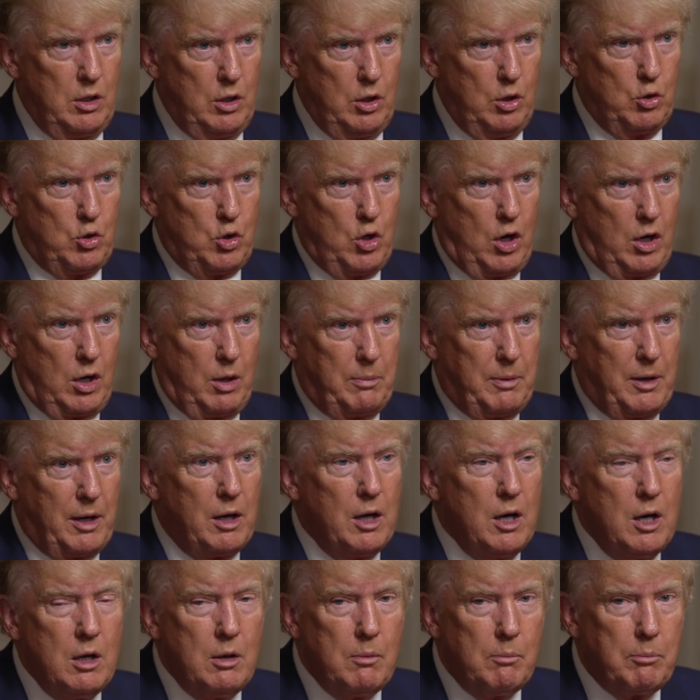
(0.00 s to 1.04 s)
you talk about,
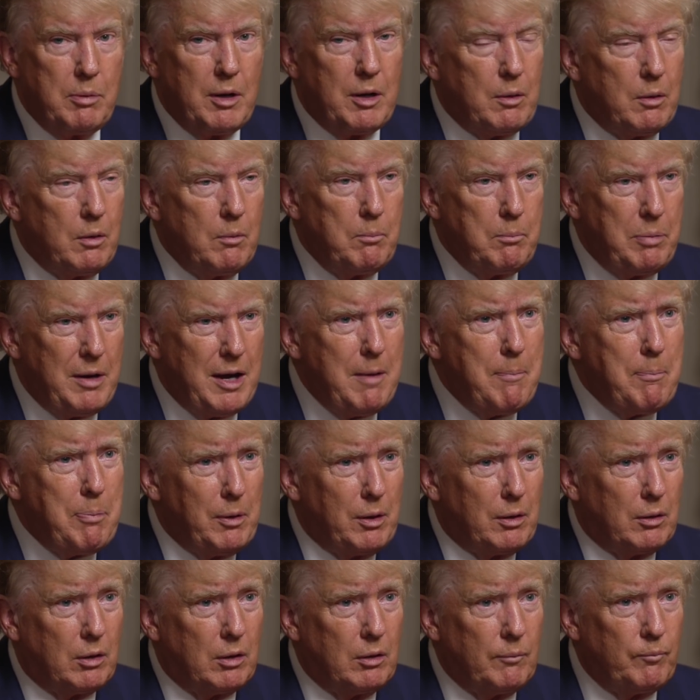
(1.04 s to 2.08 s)
but
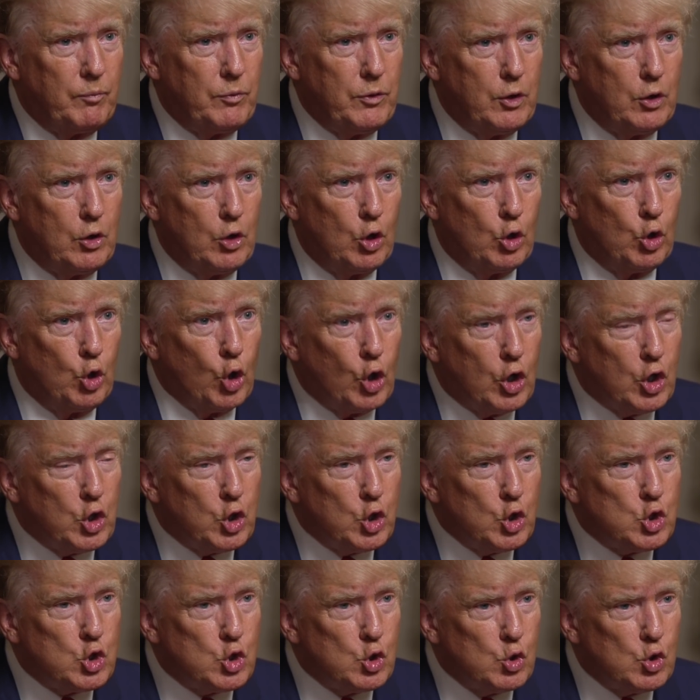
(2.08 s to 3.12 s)
people. Look at
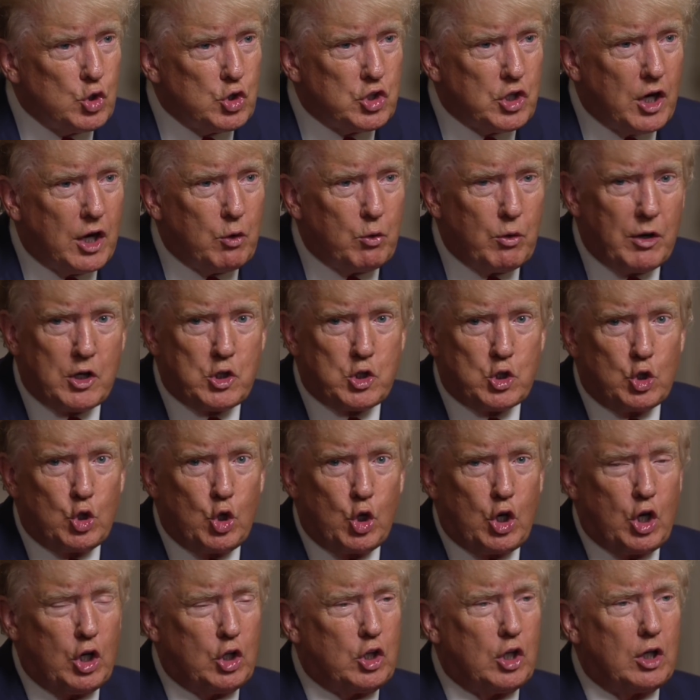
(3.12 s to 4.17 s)
the suicide rates.
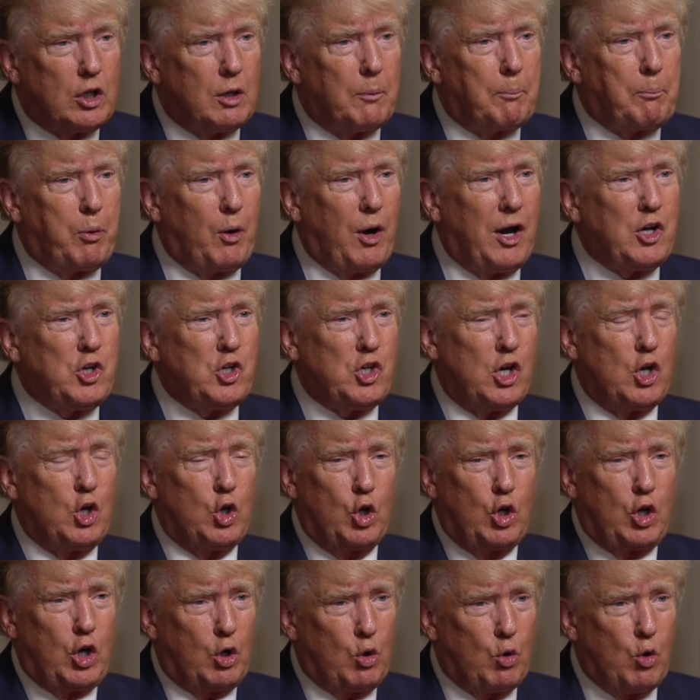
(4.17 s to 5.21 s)
Look I at know. the depression.
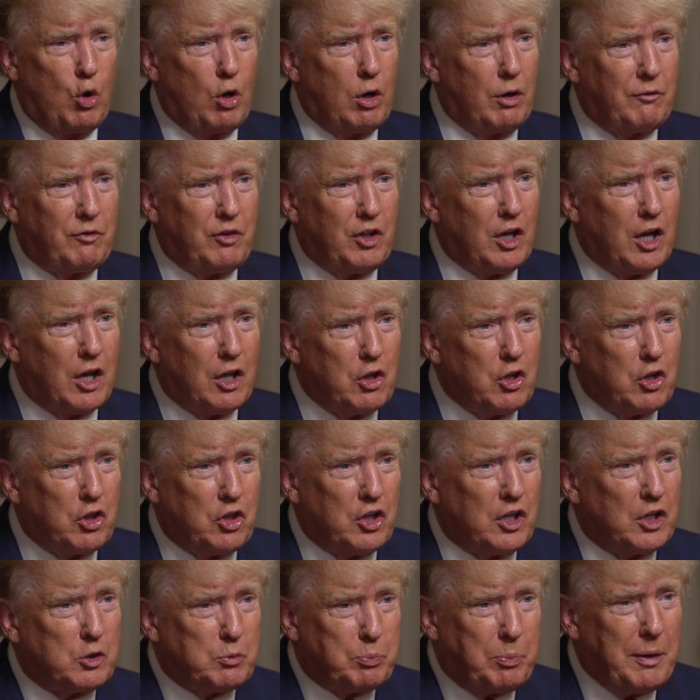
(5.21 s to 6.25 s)
Look at all of the other
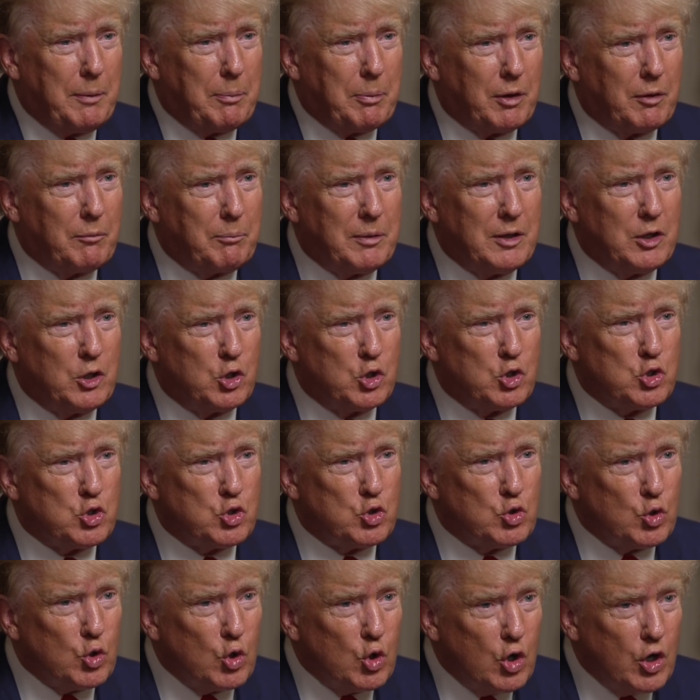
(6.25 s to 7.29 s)
things. People have been
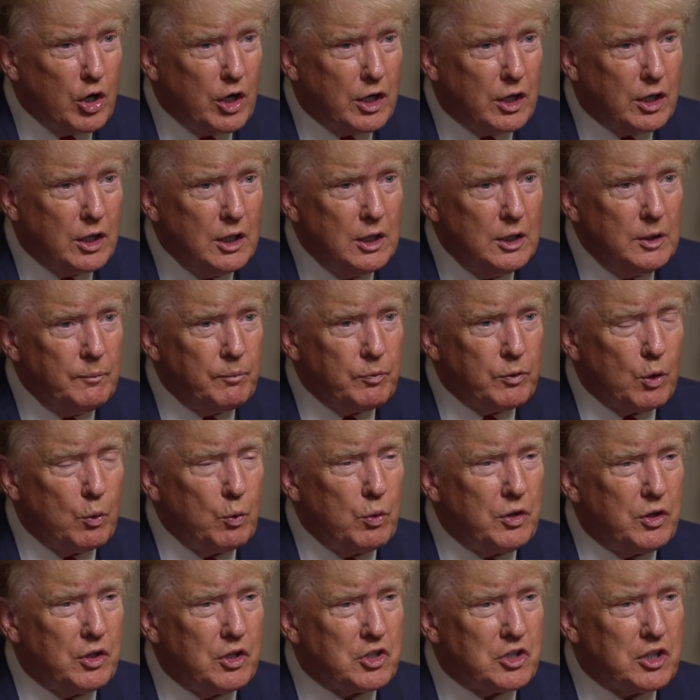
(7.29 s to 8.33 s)
destroyed
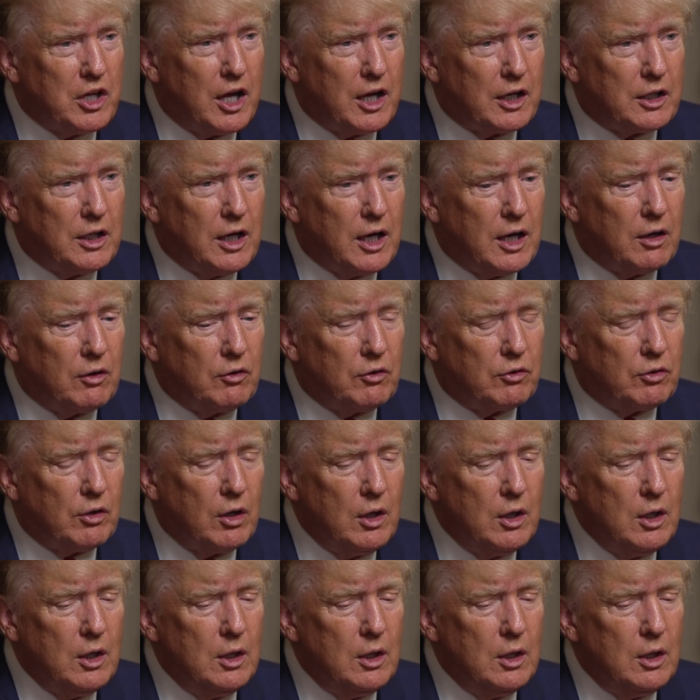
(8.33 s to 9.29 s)
with these lockdowns